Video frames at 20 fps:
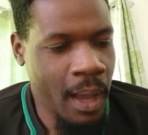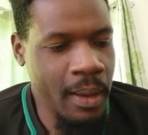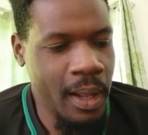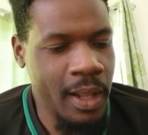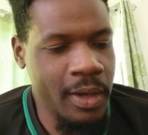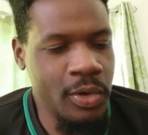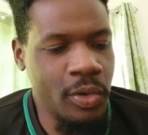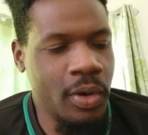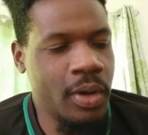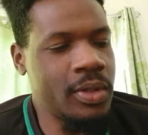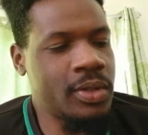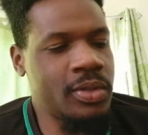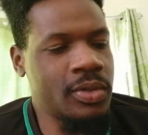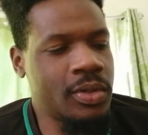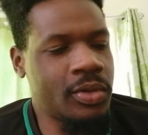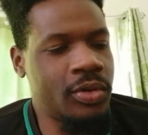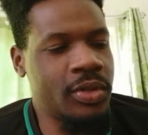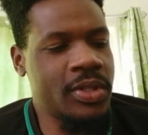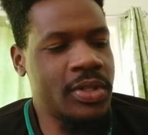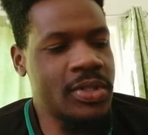I, I, don't want
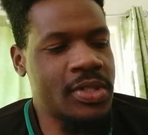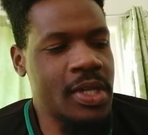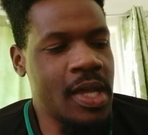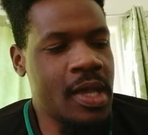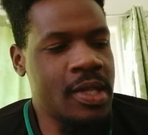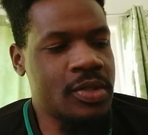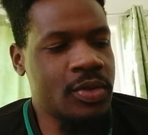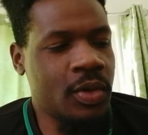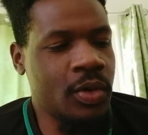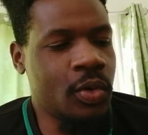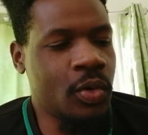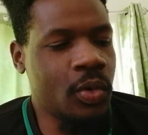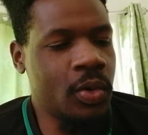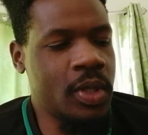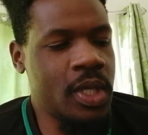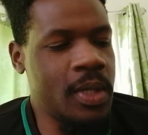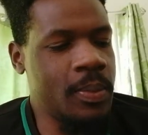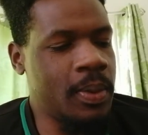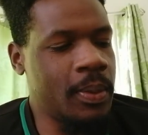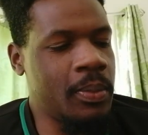to criticize our
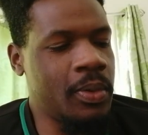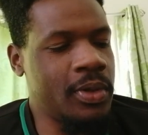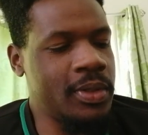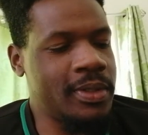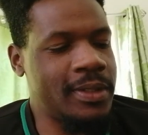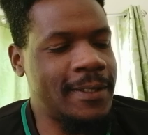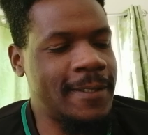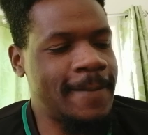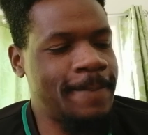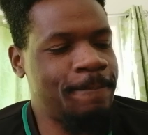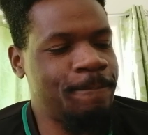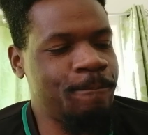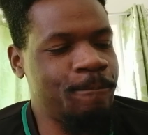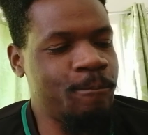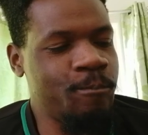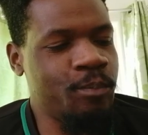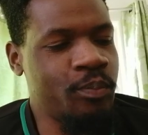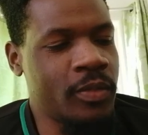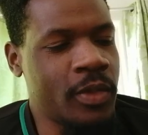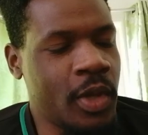goalkeeper, but
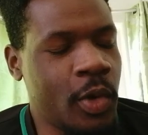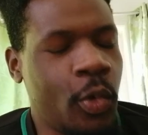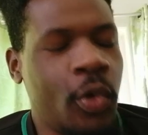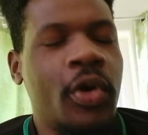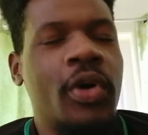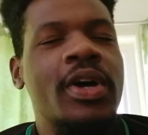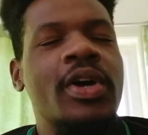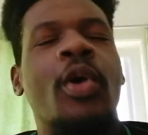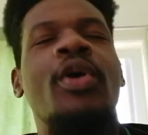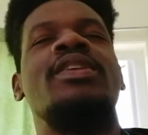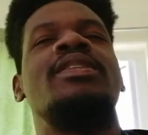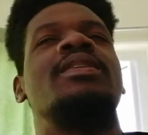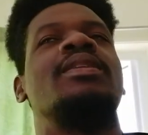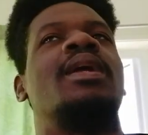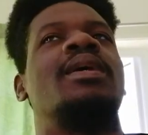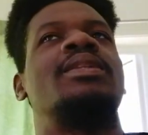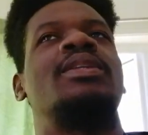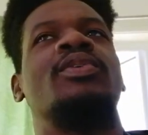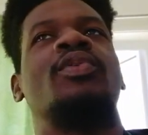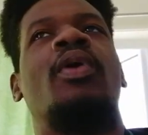why, how is
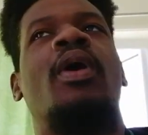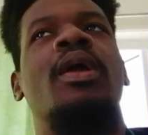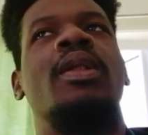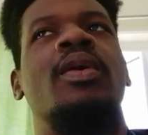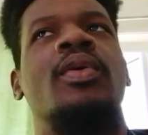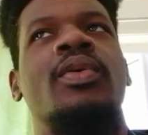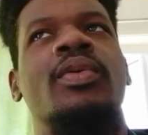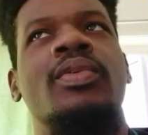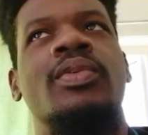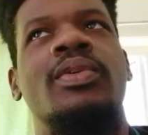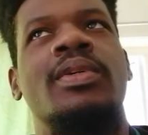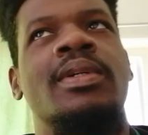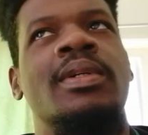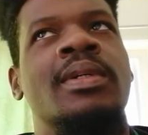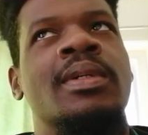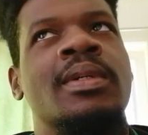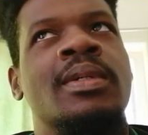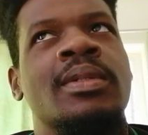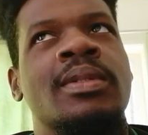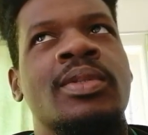it that he go
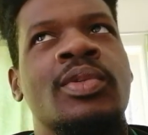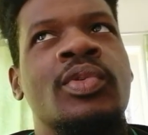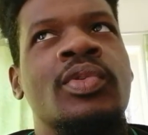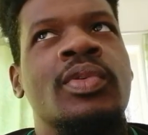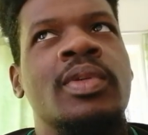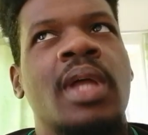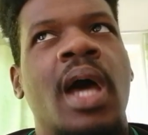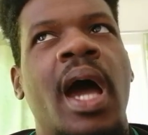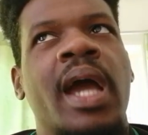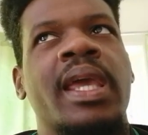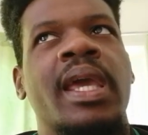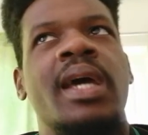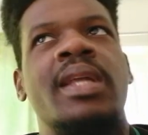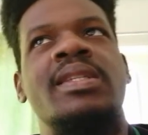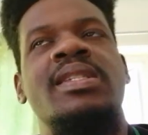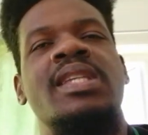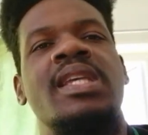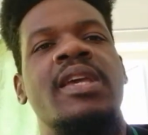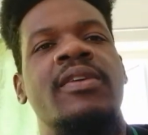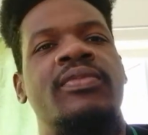Dude, I
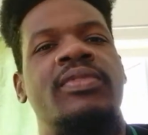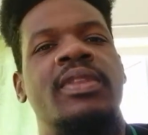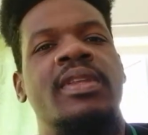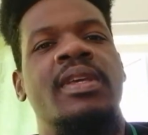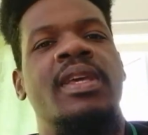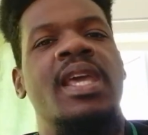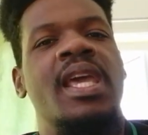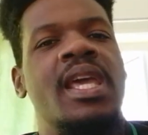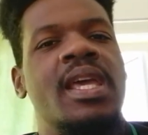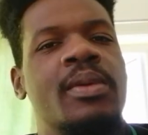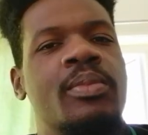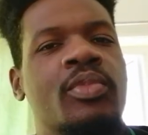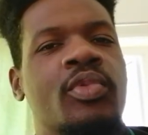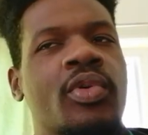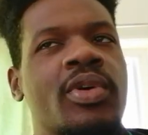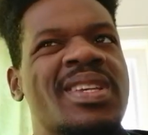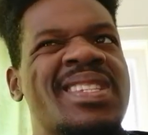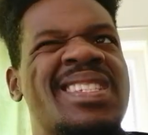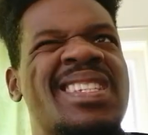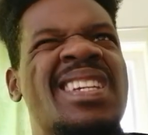can't see if the
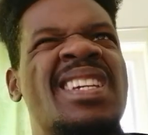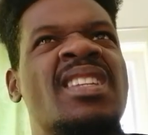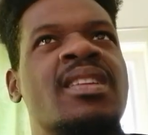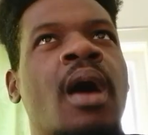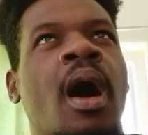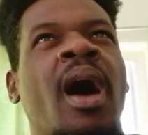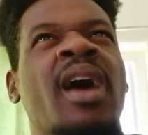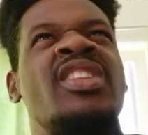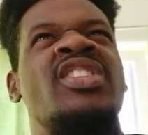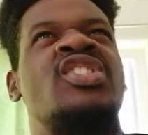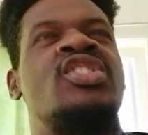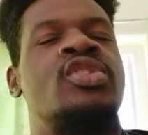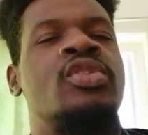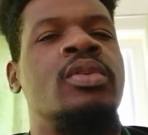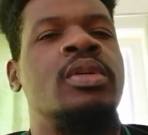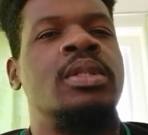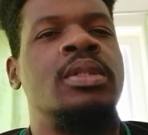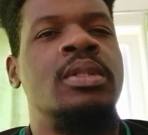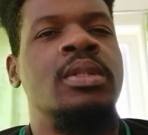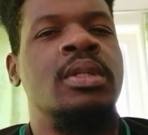game was in hot
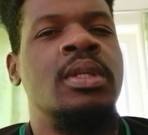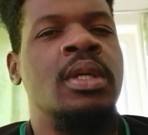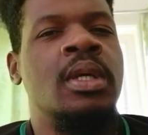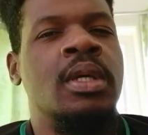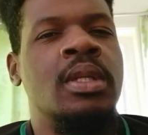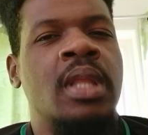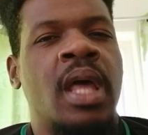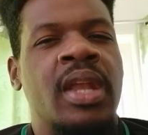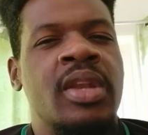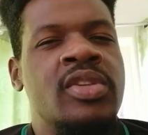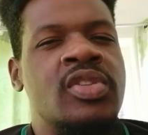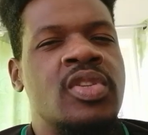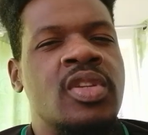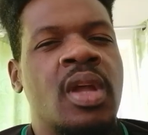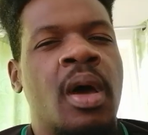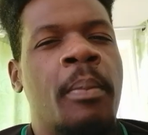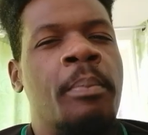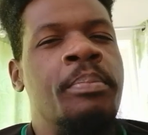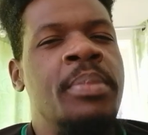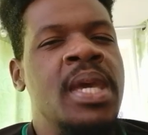sun, like the
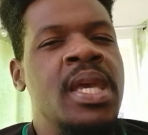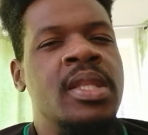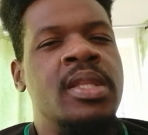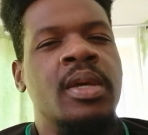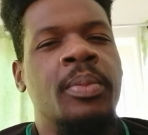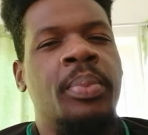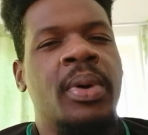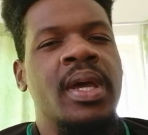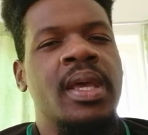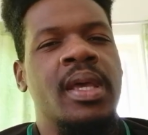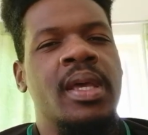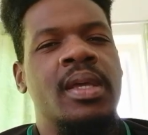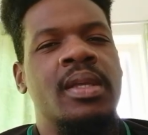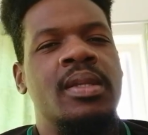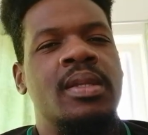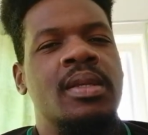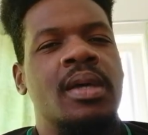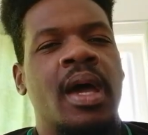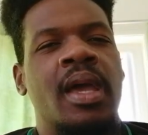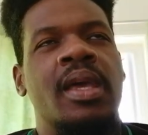sun a beat upon your
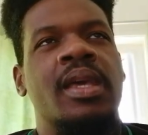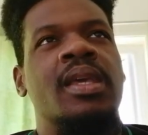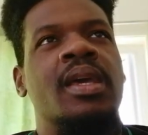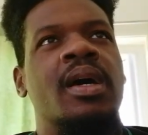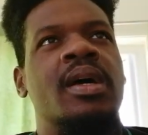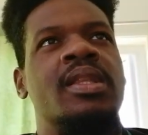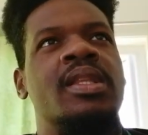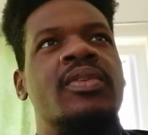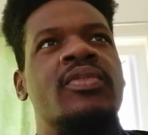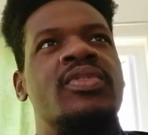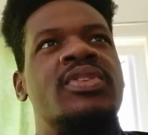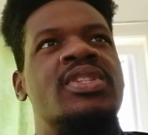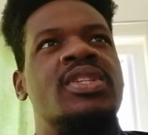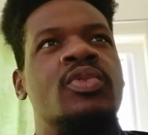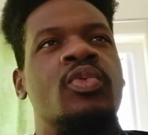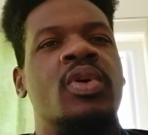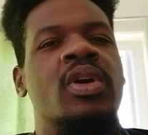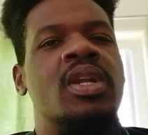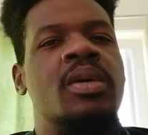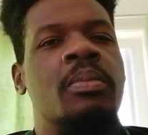head, and you can't even
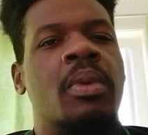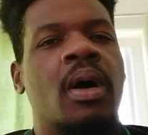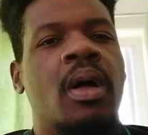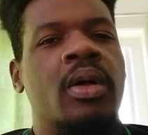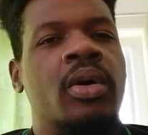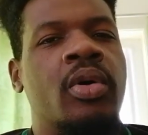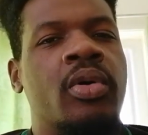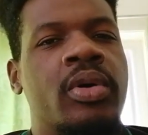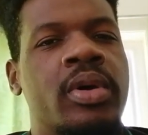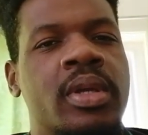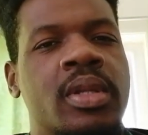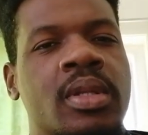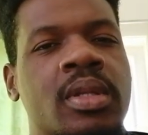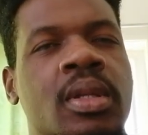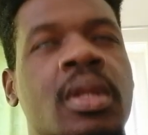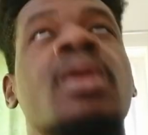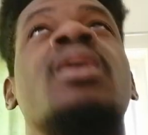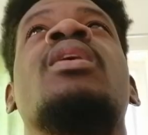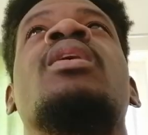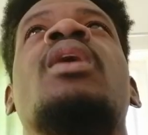see where the ball
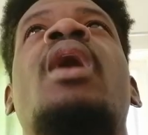going.